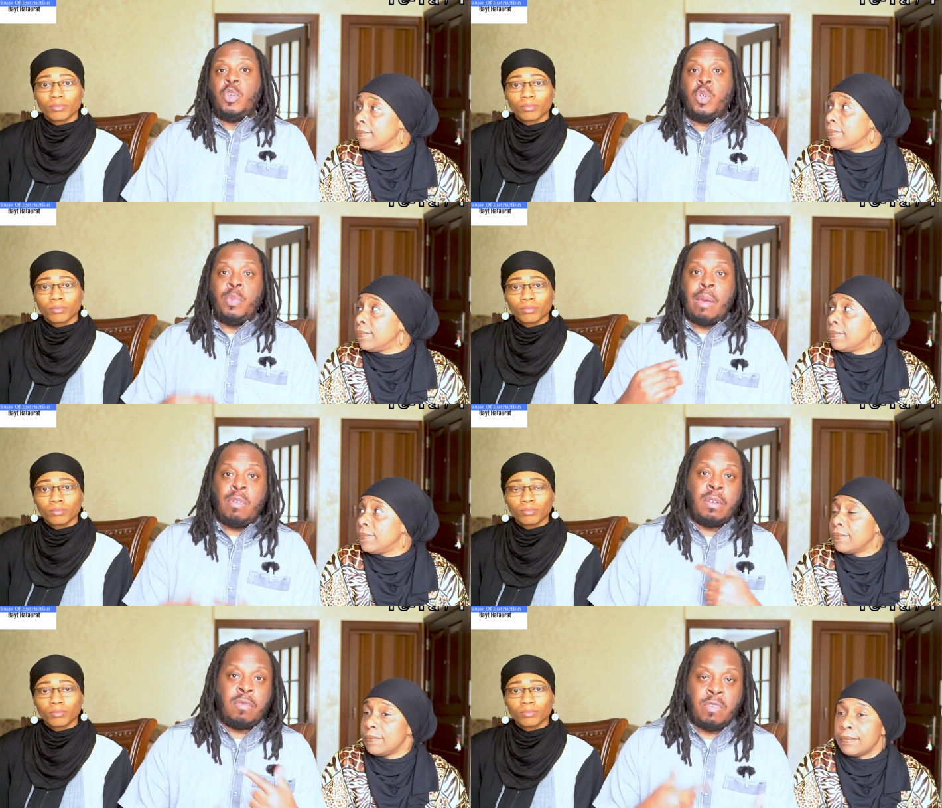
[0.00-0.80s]
Speaker 1: you'll be
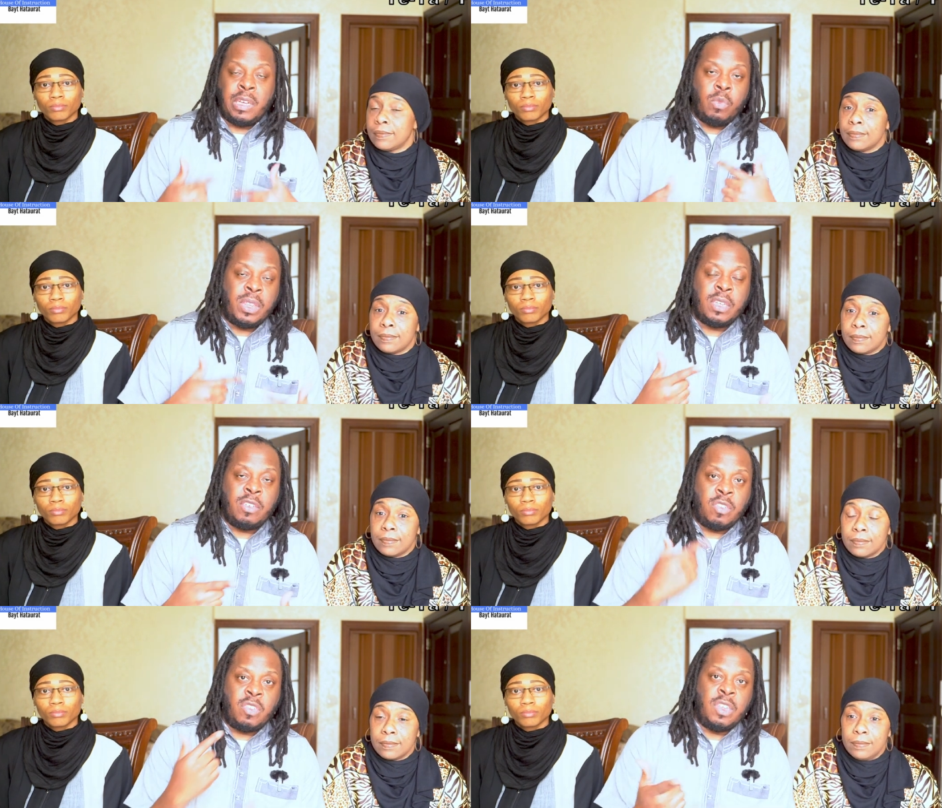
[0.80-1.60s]
able to read with
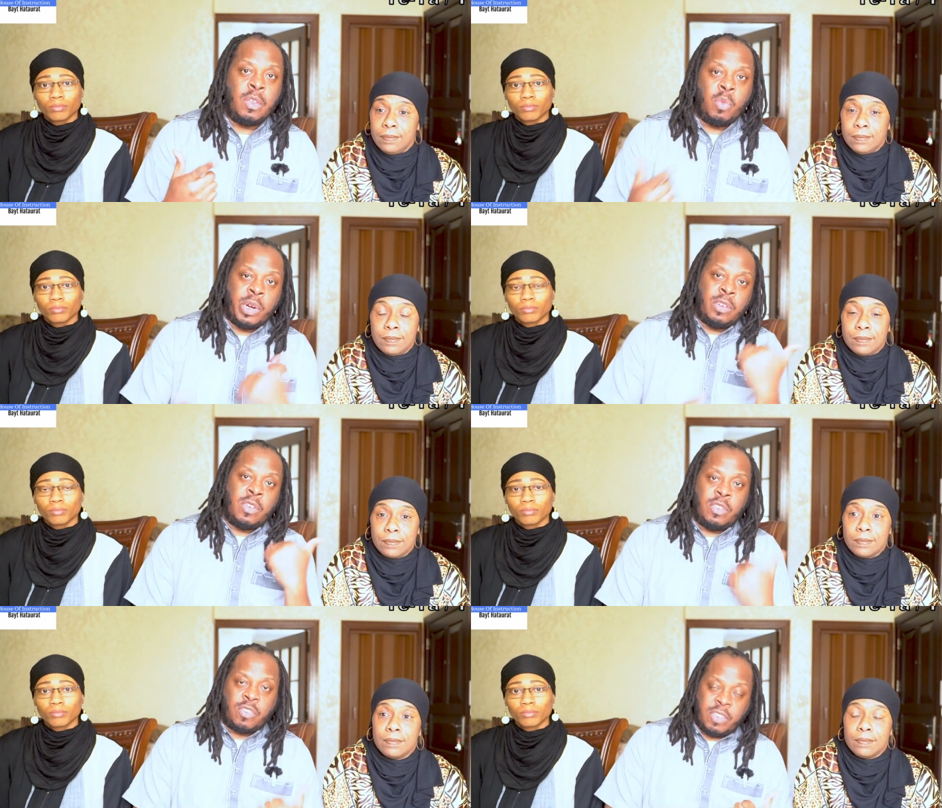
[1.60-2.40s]
us. You'll see the words
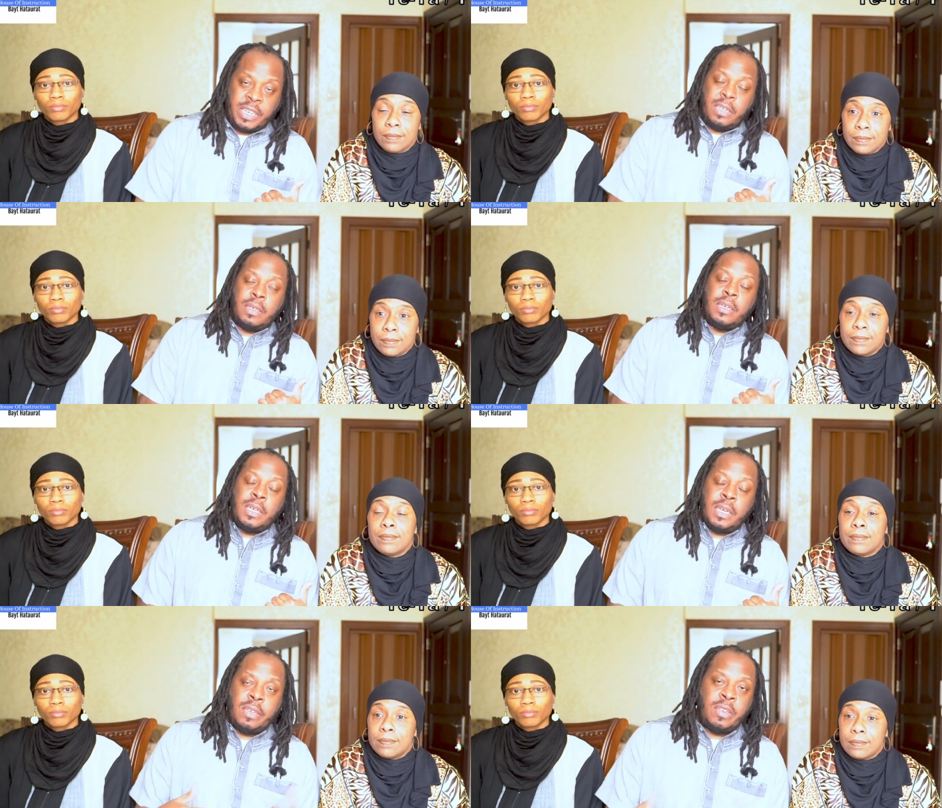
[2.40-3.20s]
on the screen.
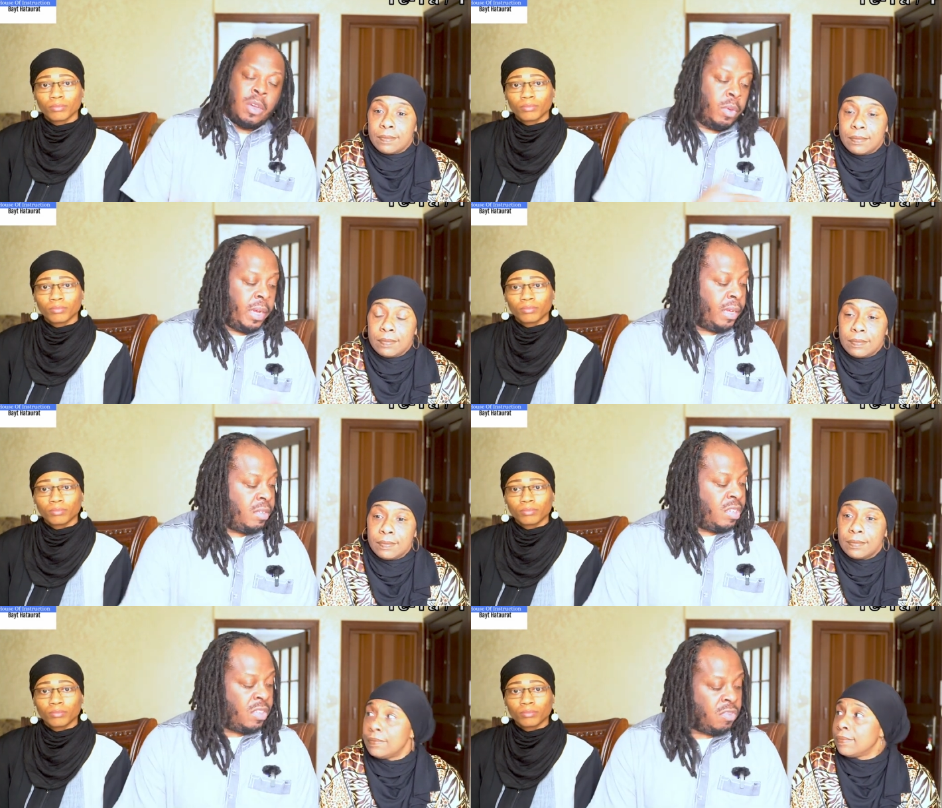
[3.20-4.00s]
So uh,
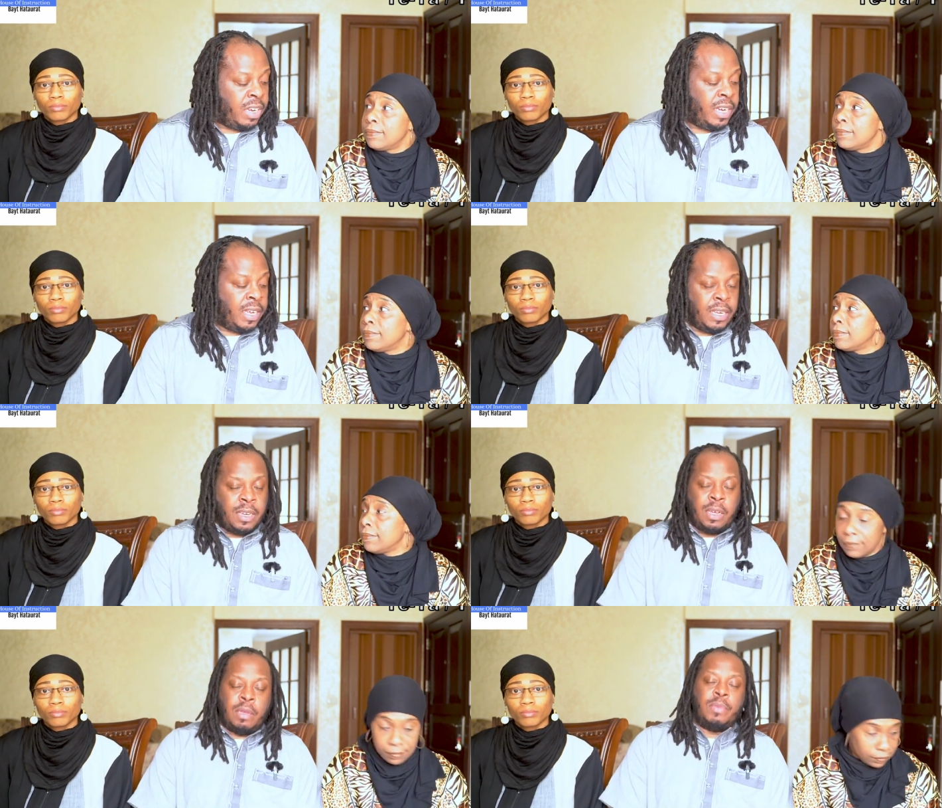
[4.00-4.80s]
just read it
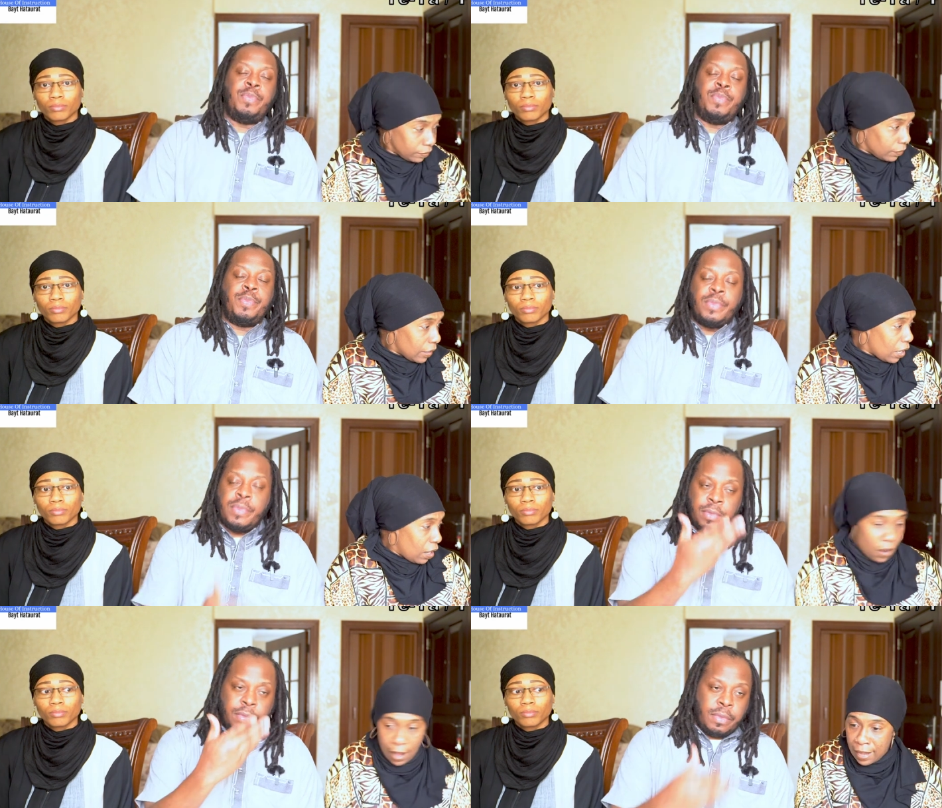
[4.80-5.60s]
and. Um,
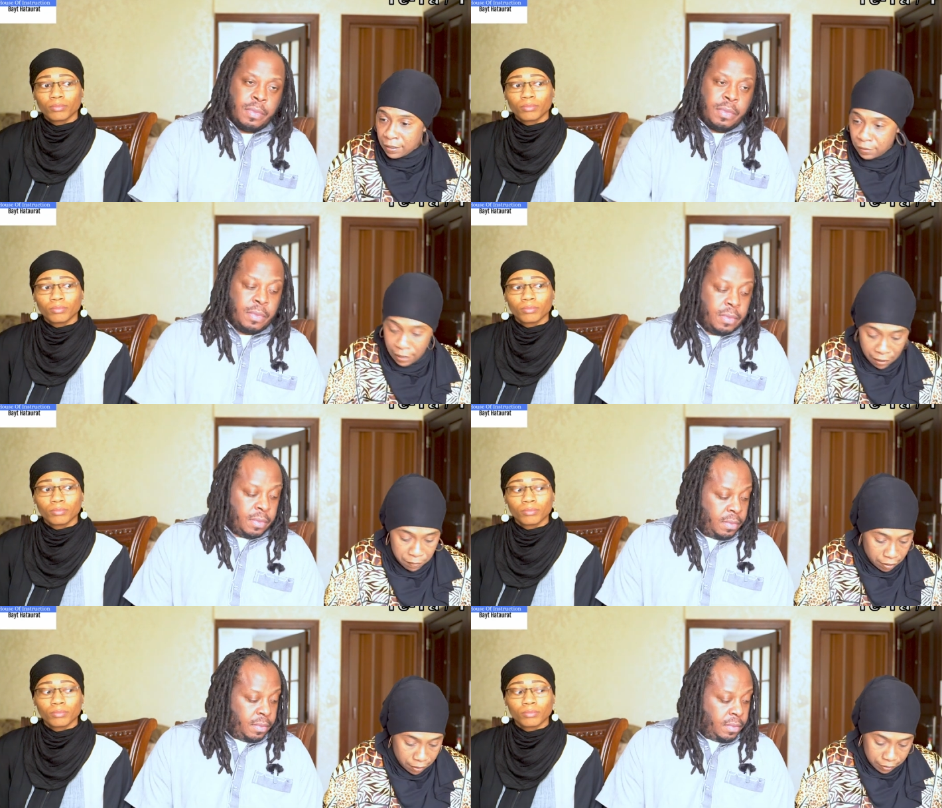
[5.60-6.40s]
Speaker 2: I
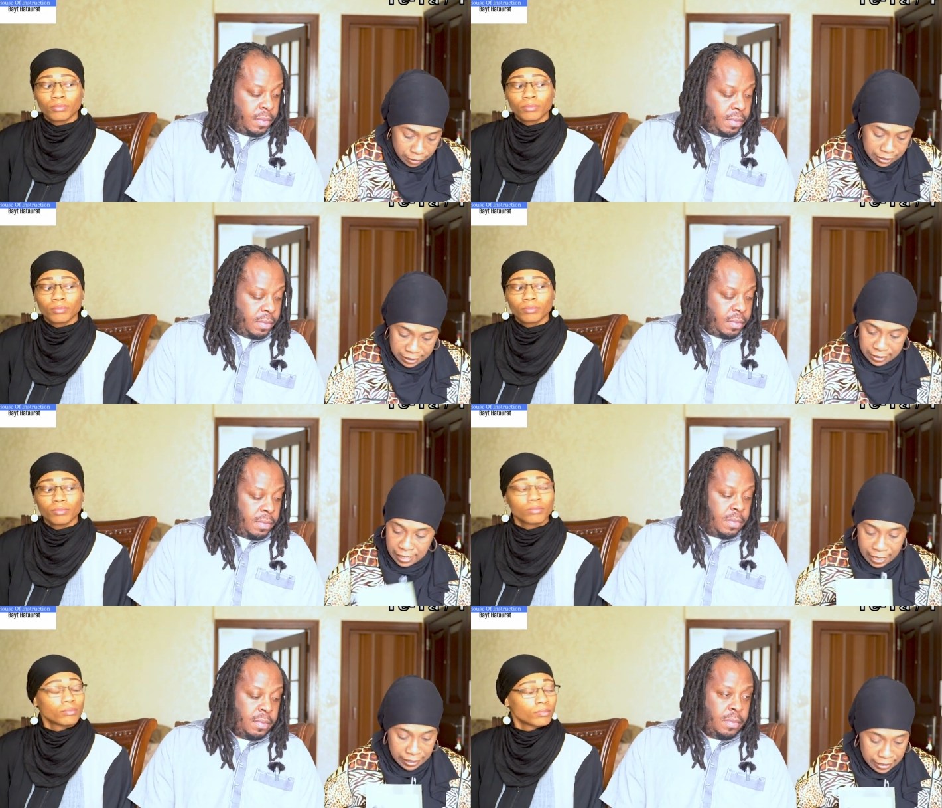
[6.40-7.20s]
don't it's
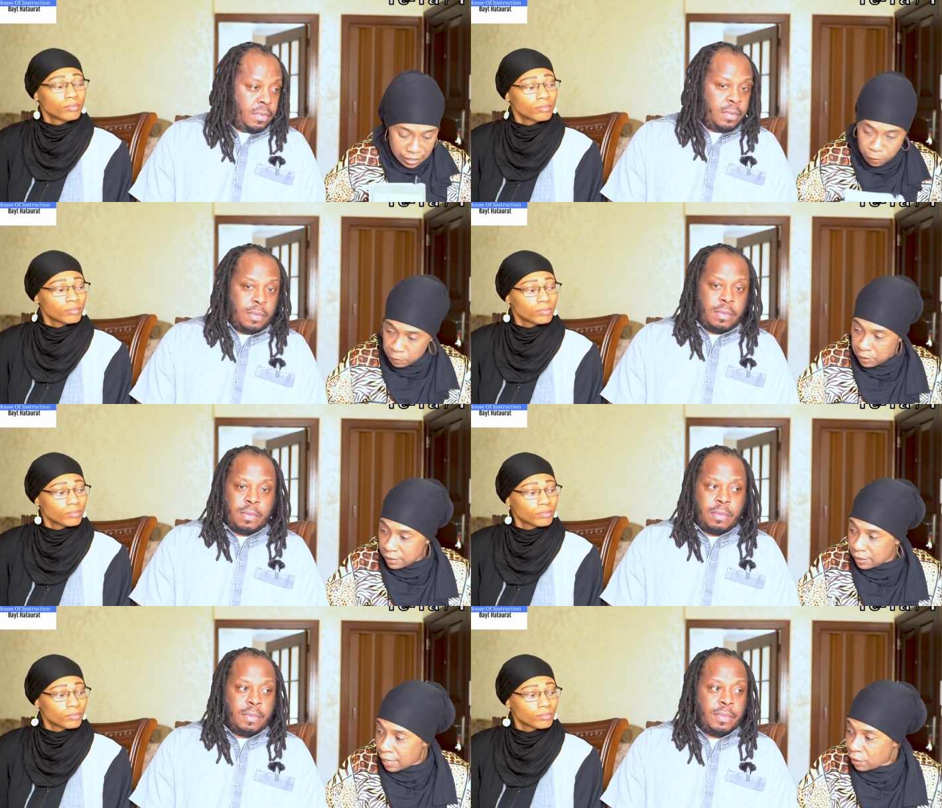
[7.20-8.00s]
not in this
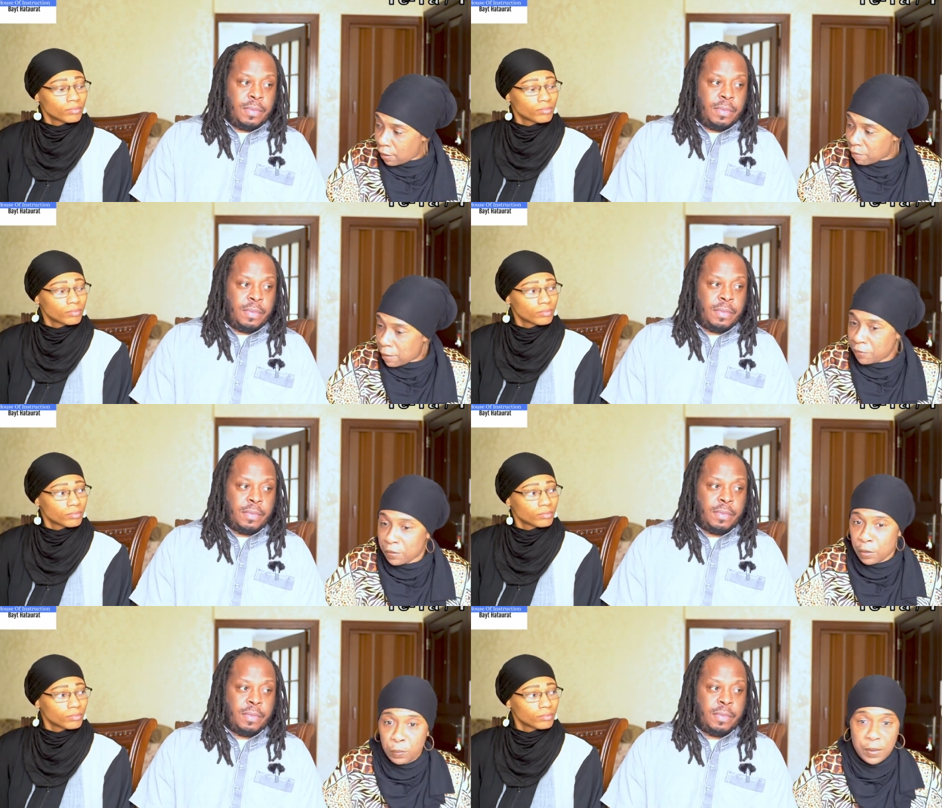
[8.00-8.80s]
book. I don't have my
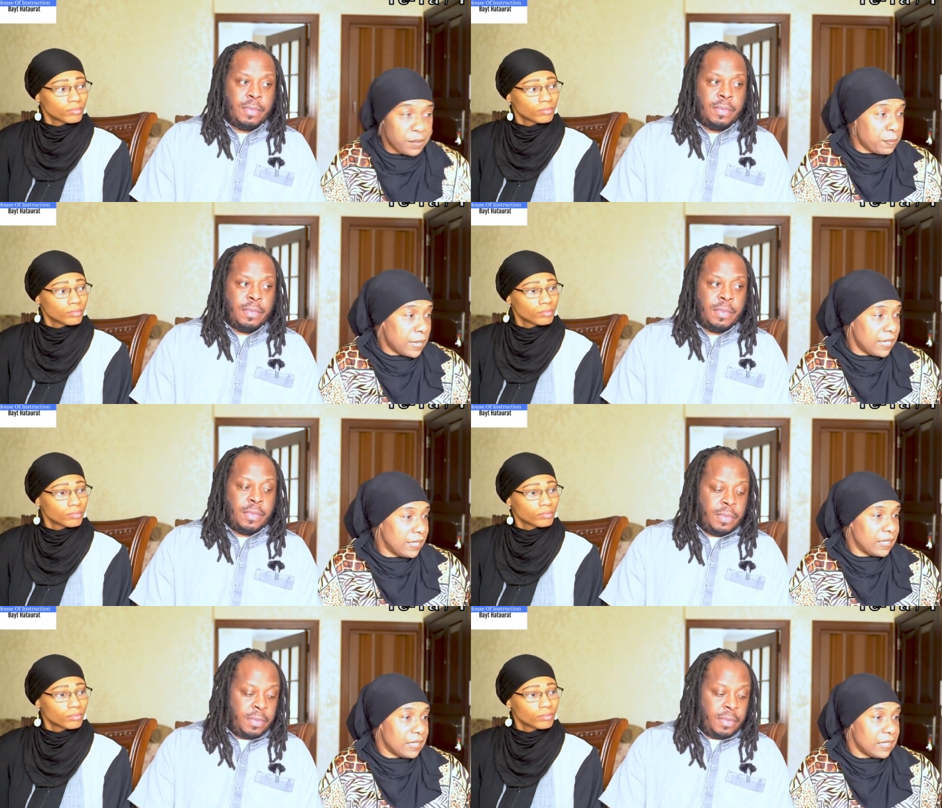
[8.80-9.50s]
phone with me.